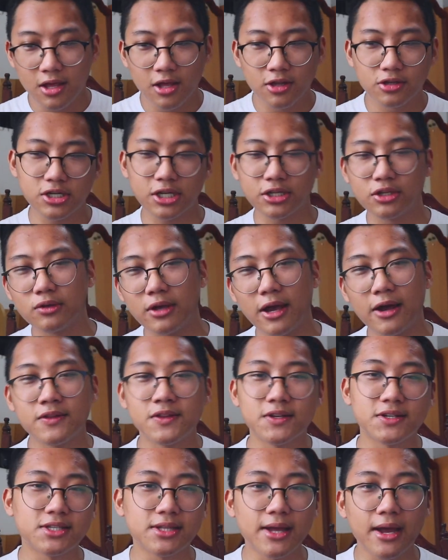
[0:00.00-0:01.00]
try to
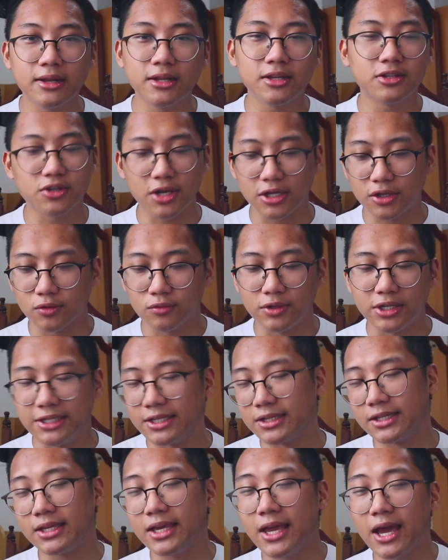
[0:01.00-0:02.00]
understand it, try to read
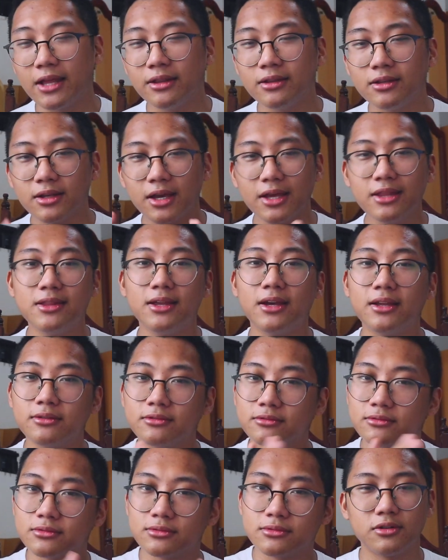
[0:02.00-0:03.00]
it again, and
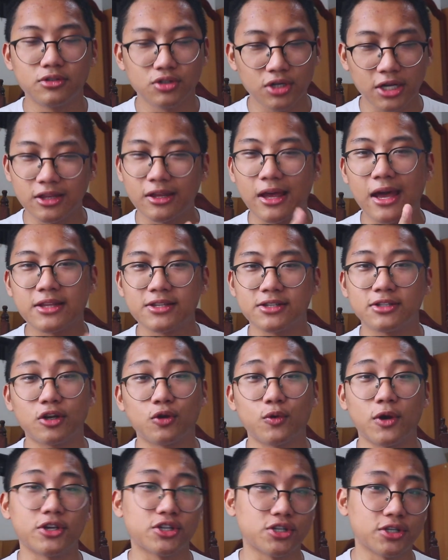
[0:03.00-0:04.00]
then try to answer the
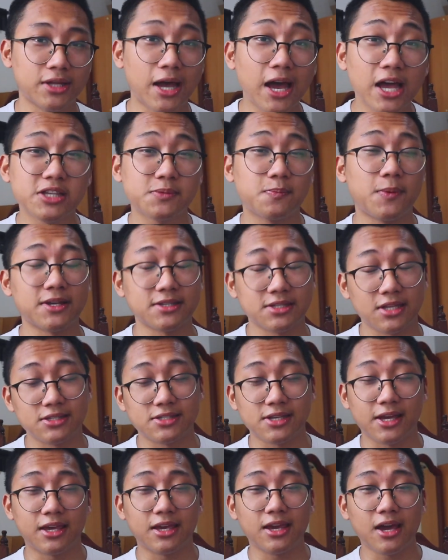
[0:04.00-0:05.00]
question as best as
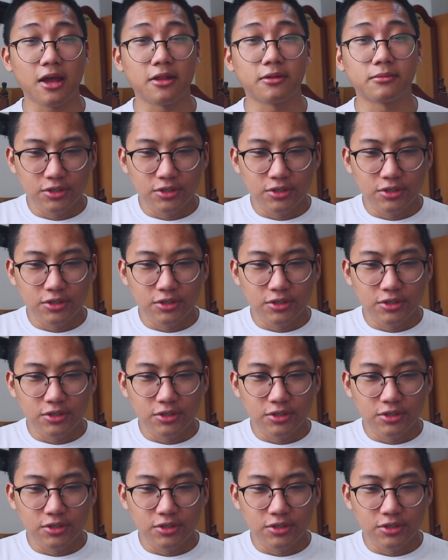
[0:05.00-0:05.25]
I can.